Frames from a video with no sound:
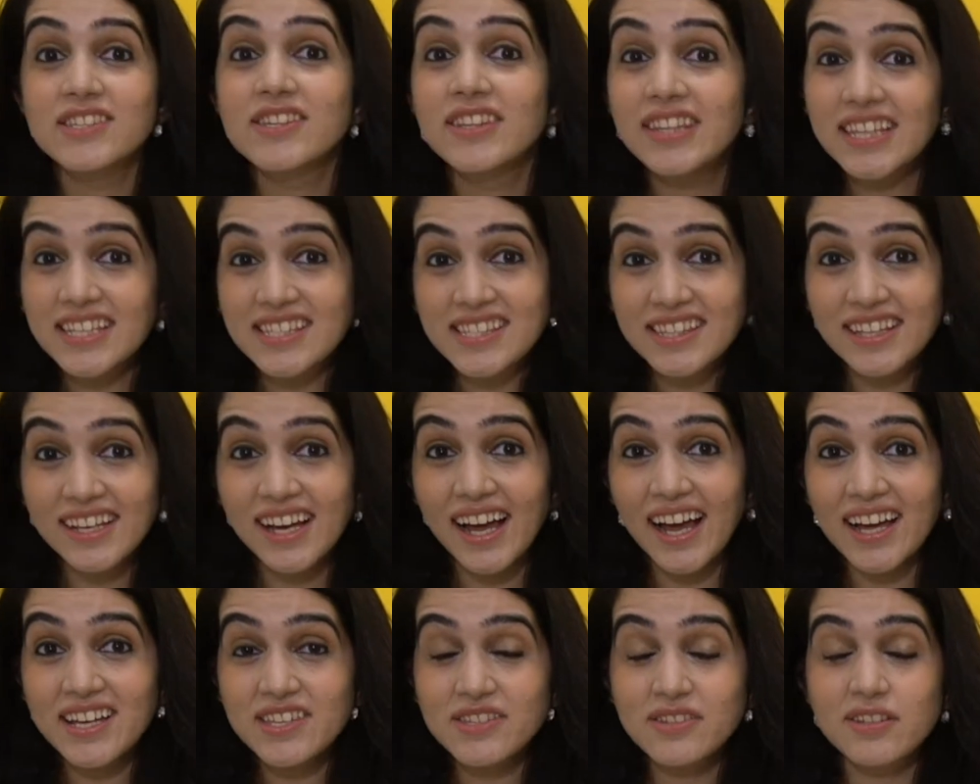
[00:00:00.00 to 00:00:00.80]
So these are the
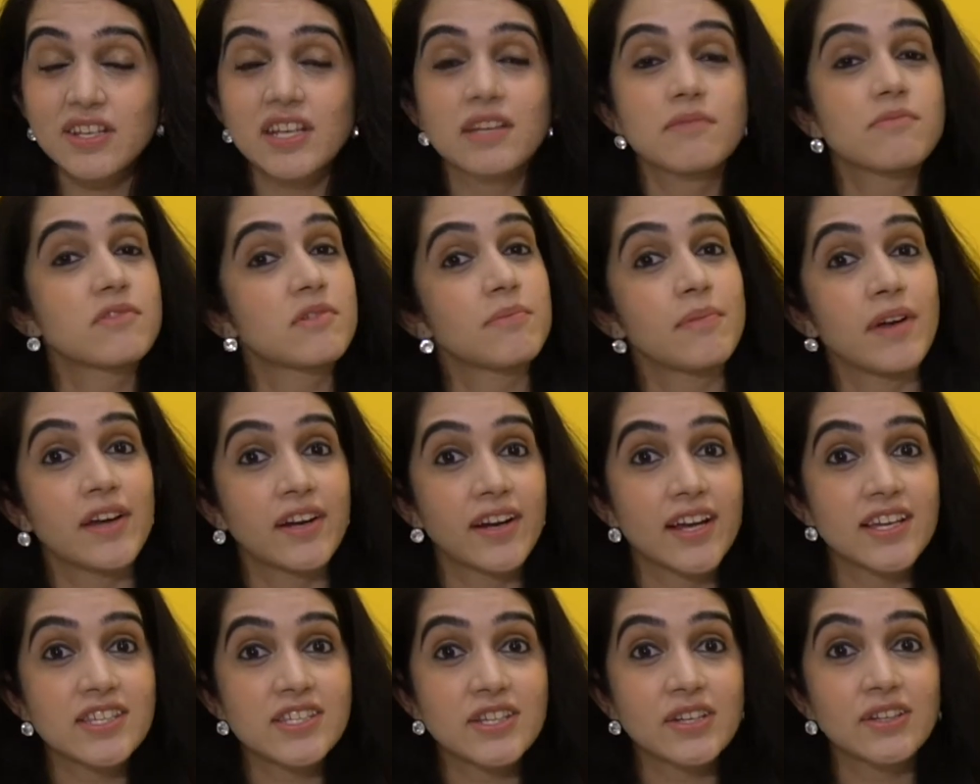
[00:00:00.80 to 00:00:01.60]
guys who came to
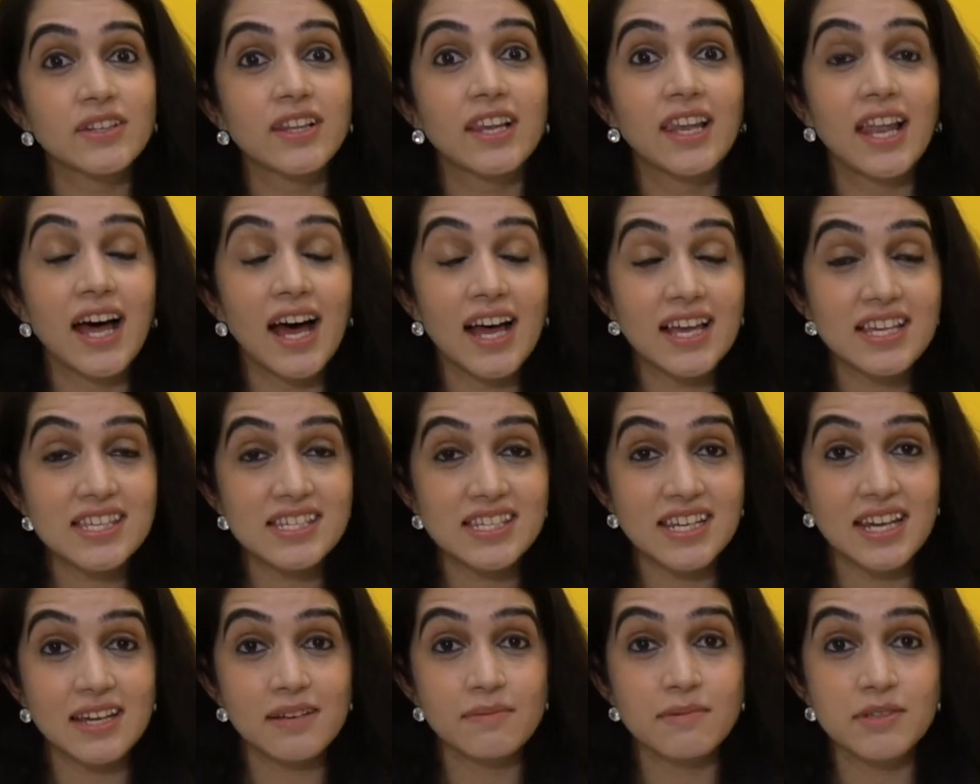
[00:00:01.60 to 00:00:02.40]
my rescue the
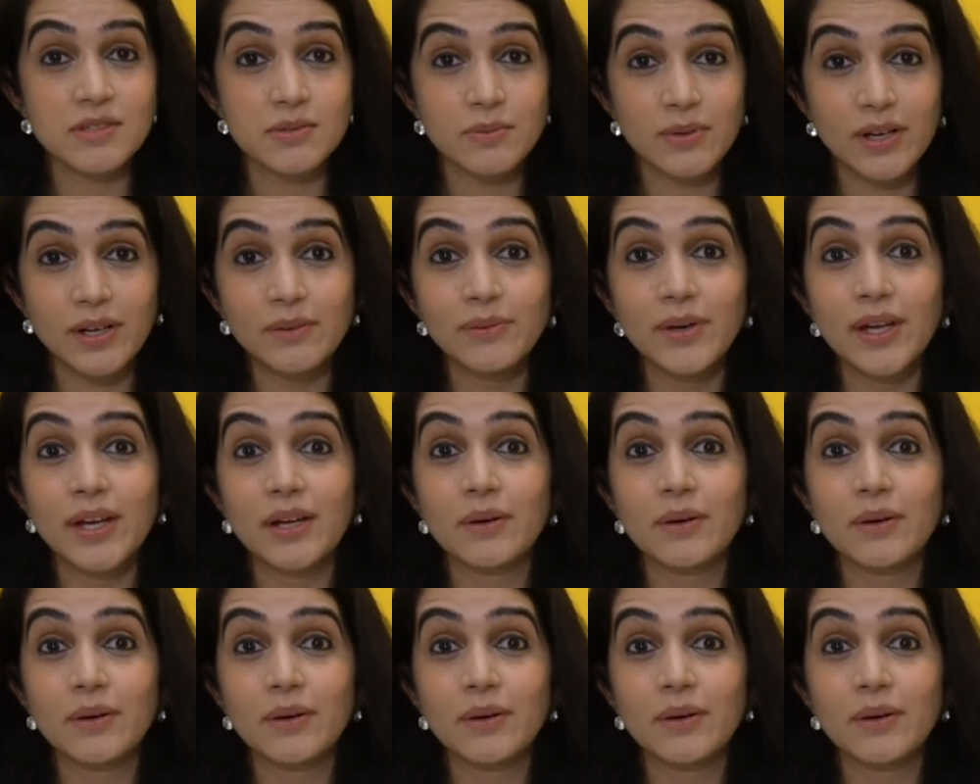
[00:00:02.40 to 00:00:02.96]
last time as well when